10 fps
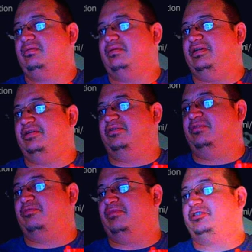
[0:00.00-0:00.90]
Enter,
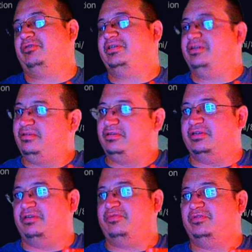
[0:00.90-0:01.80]
pull my trigger,
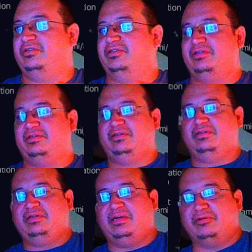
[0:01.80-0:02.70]
gun one.
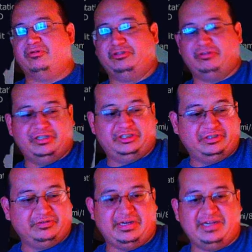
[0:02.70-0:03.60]
I'm going
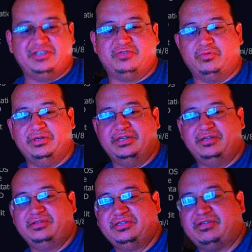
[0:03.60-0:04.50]
traditional as
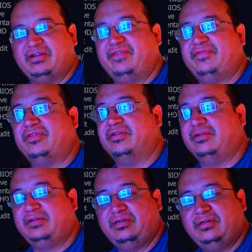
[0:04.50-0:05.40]
well, so I have to
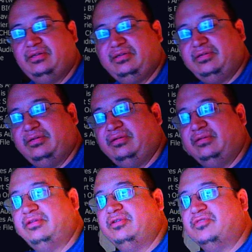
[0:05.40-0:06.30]

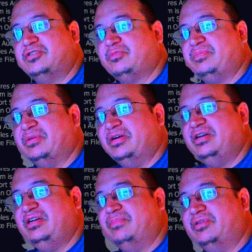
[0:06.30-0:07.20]
do this. Will be my
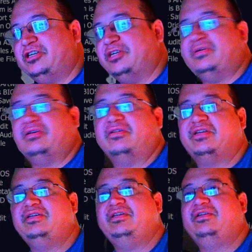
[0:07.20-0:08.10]
A button on my
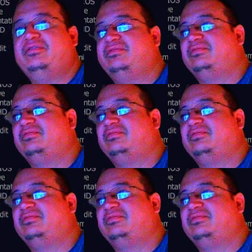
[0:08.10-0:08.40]
arcade.